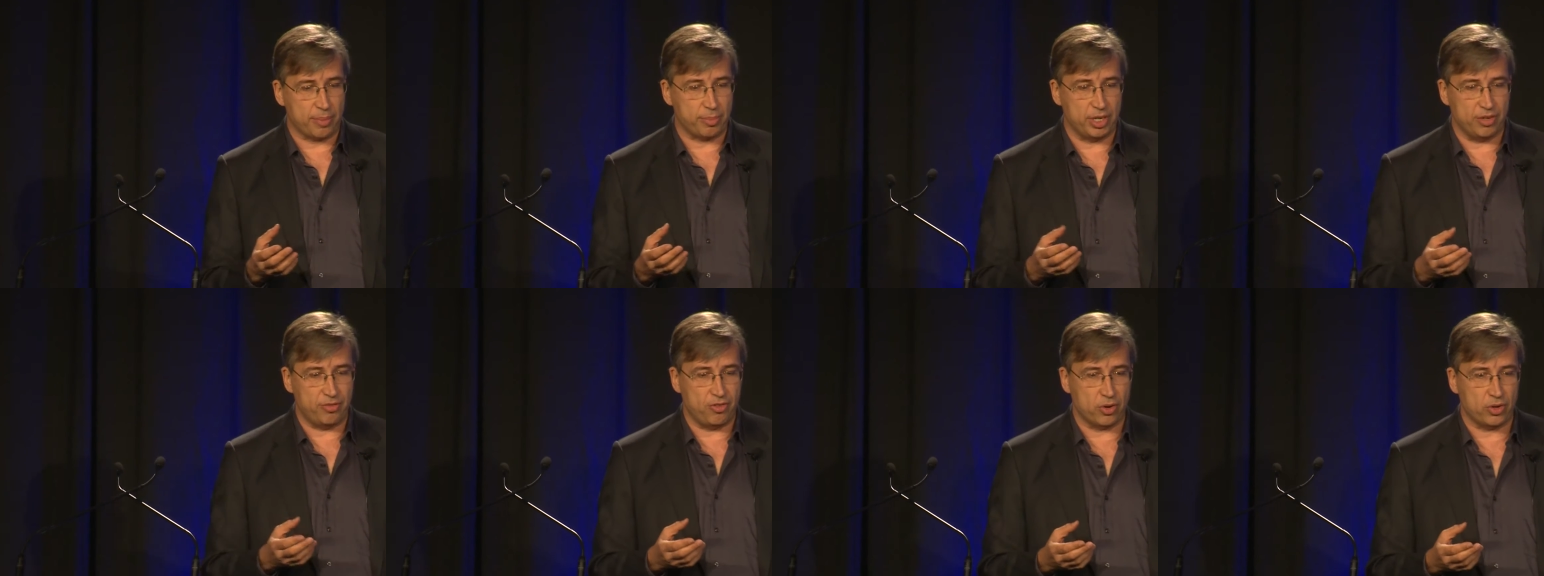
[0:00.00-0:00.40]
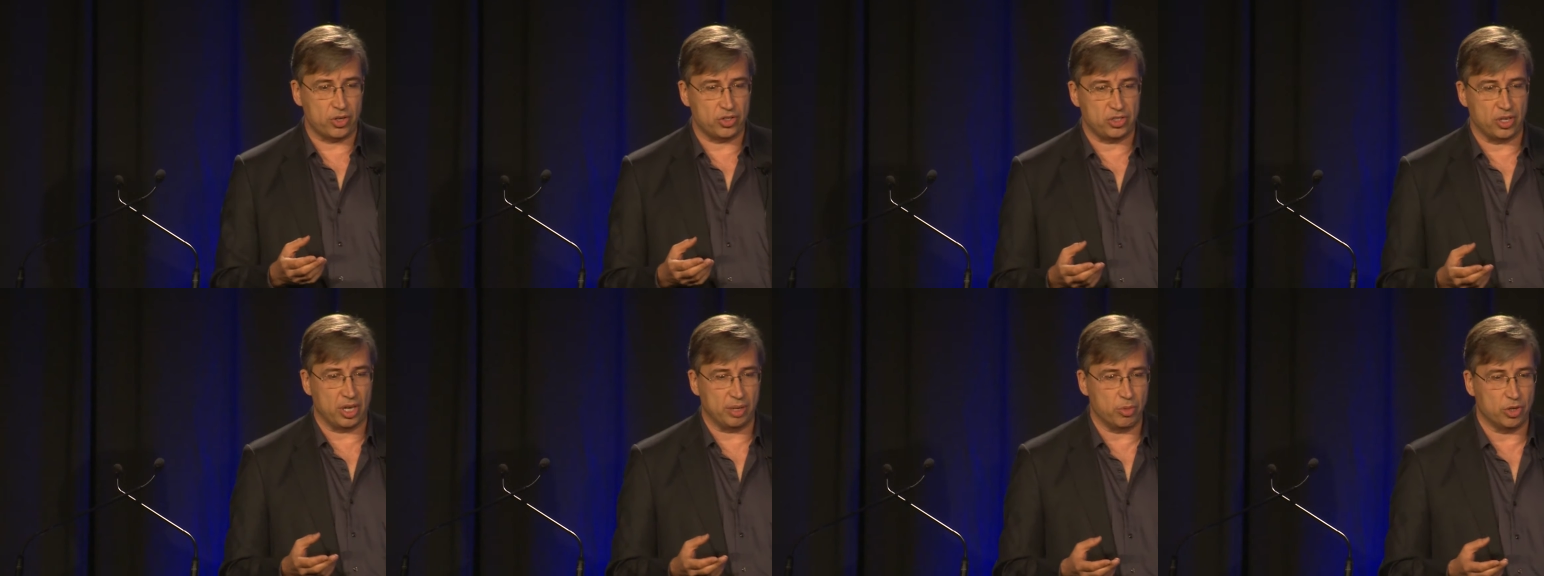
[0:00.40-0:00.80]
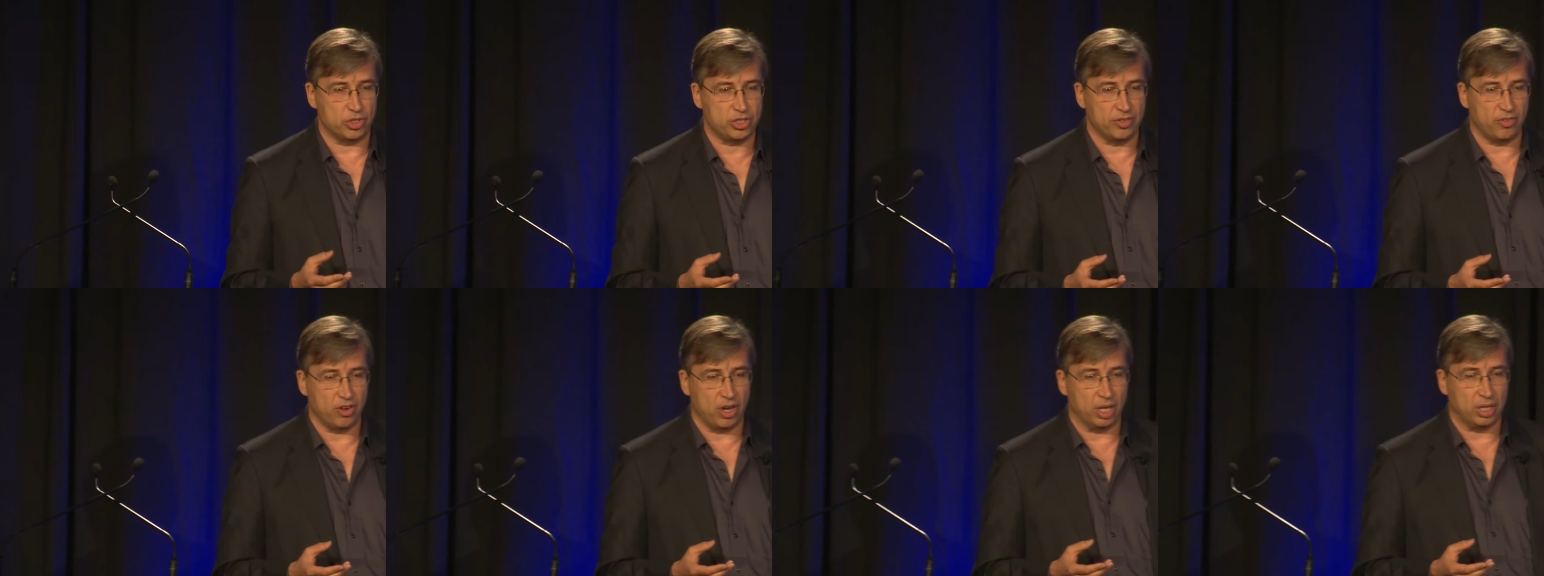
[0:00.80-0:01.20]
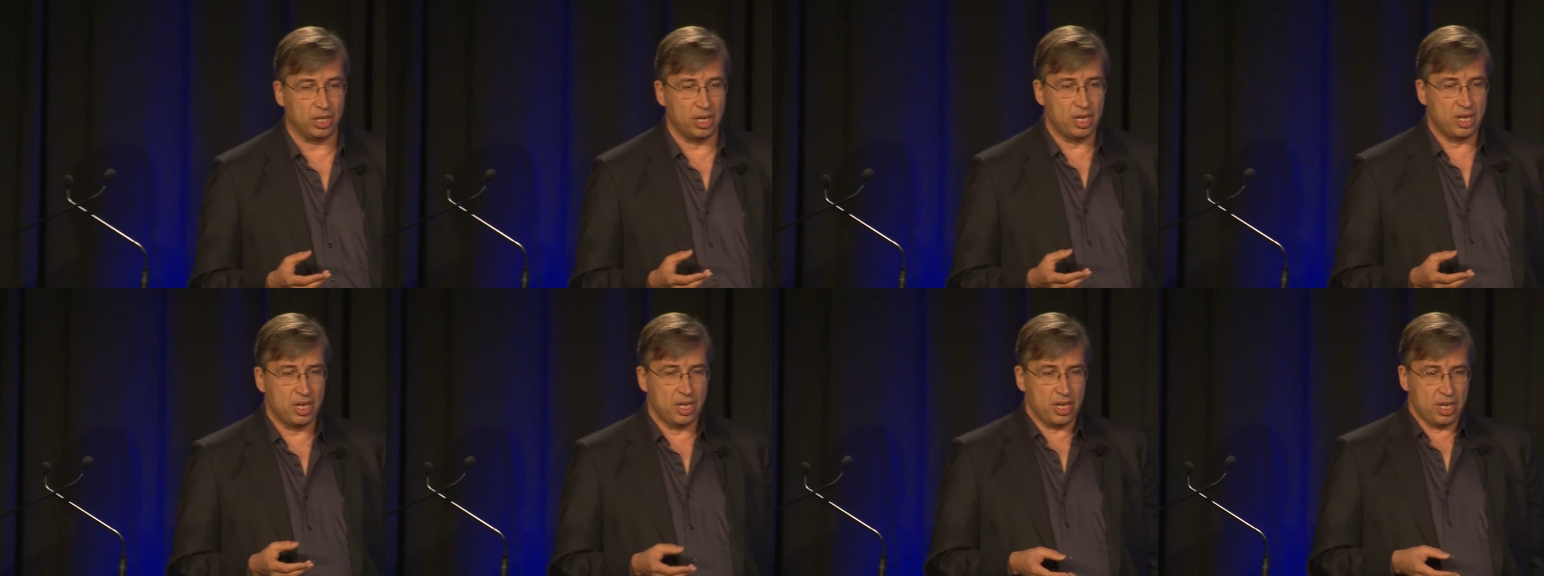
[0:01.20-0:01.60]
going to focus on most of all.
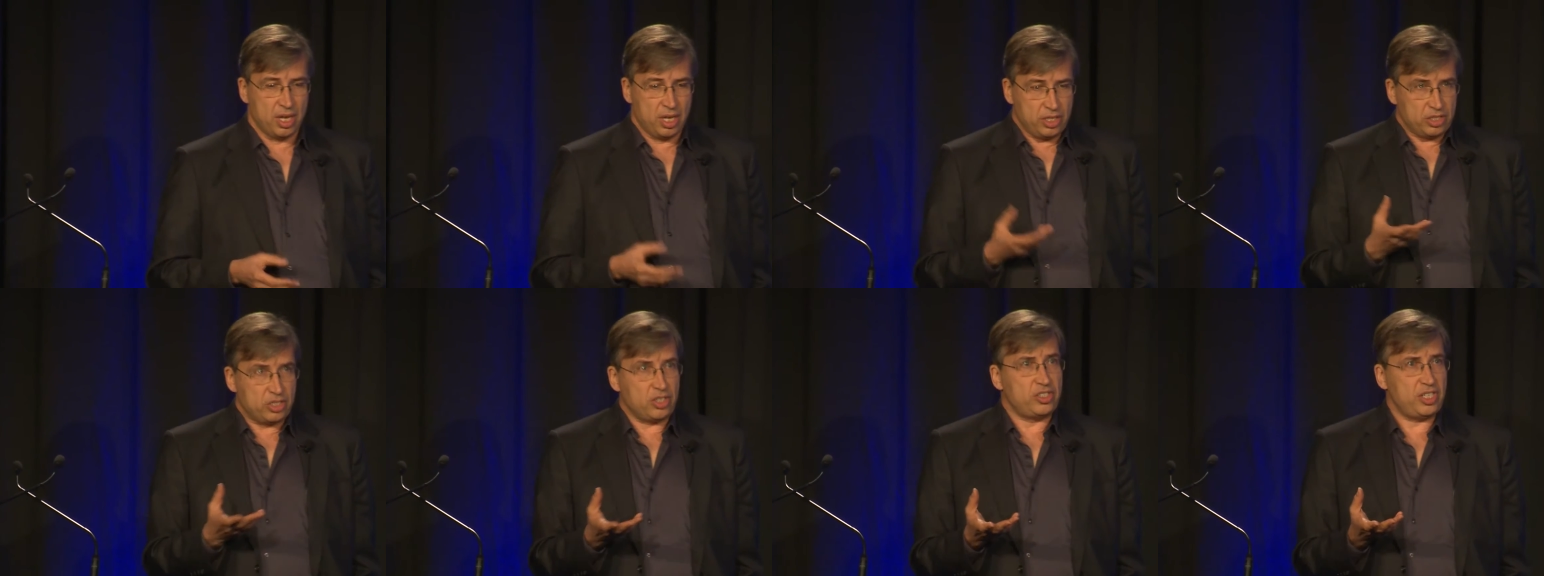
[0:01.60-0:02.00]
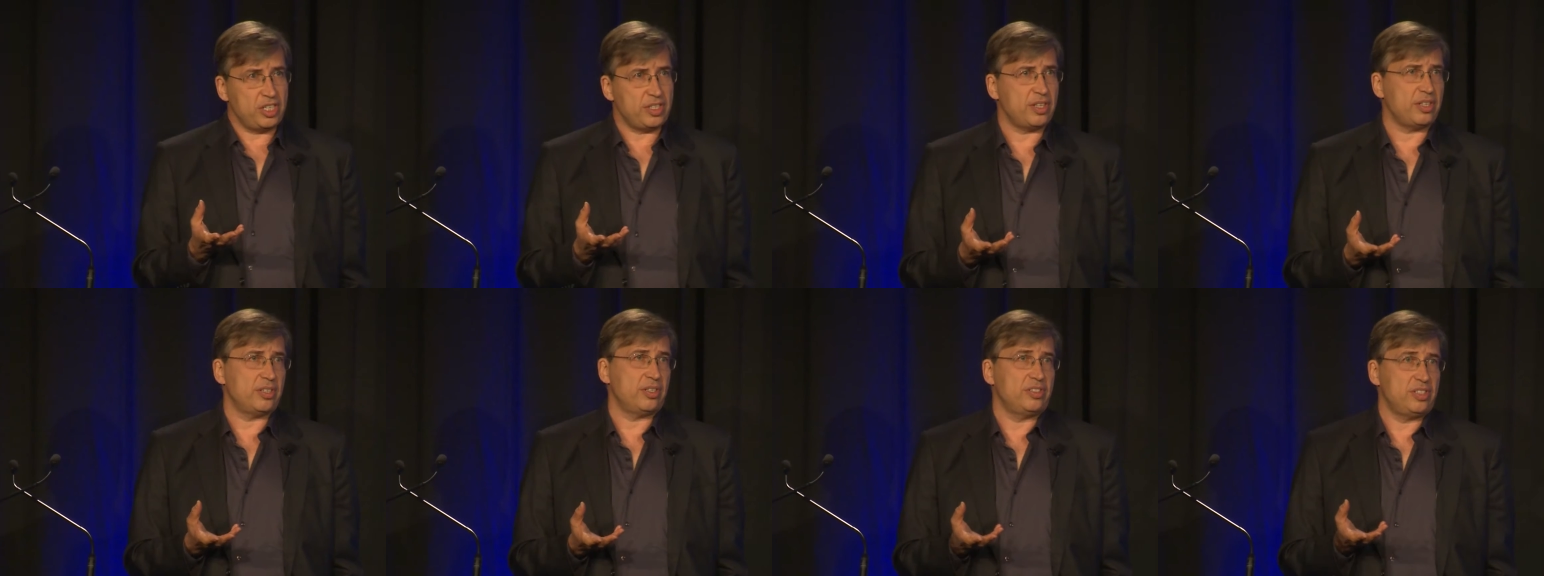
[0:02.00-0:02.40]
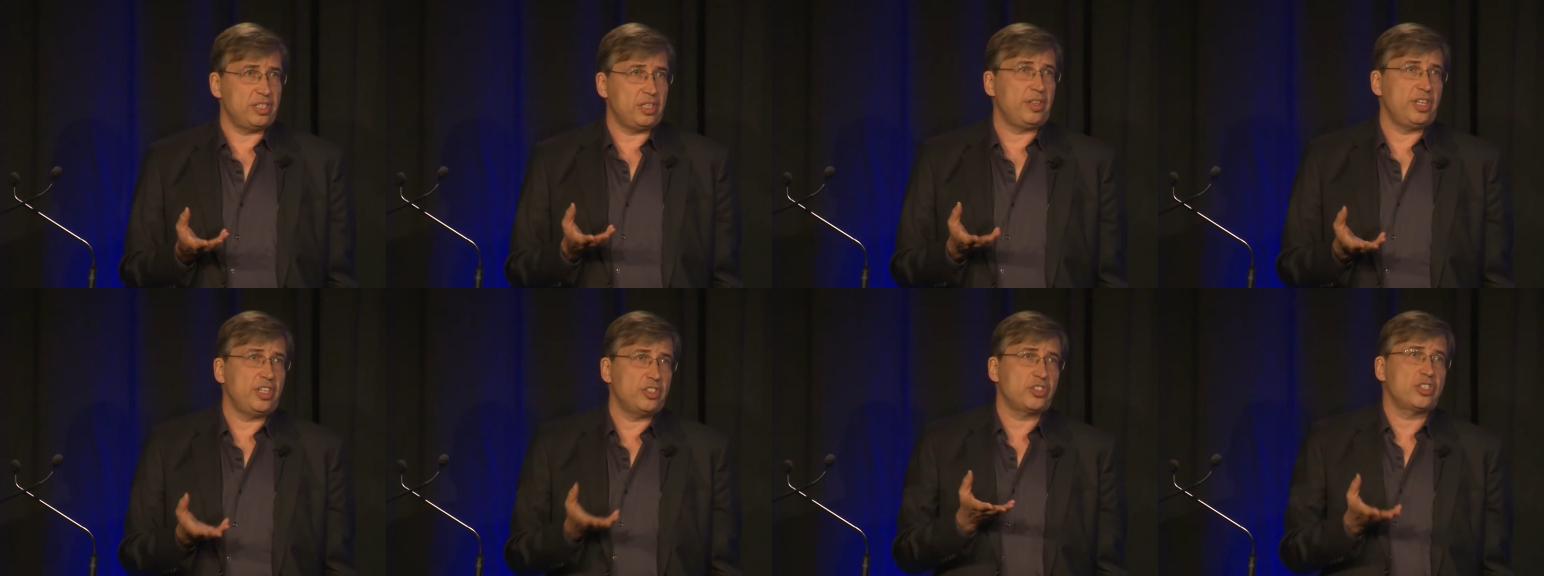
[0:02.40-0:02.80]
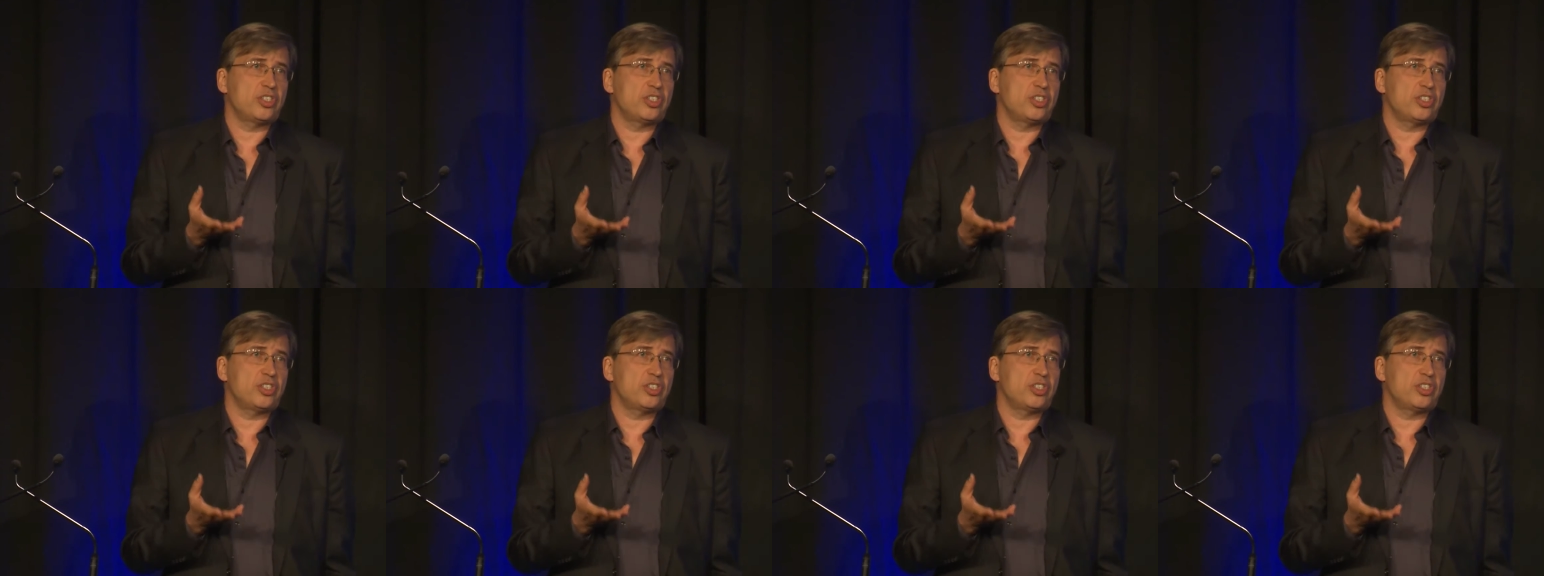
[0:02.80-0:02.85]
So see, these are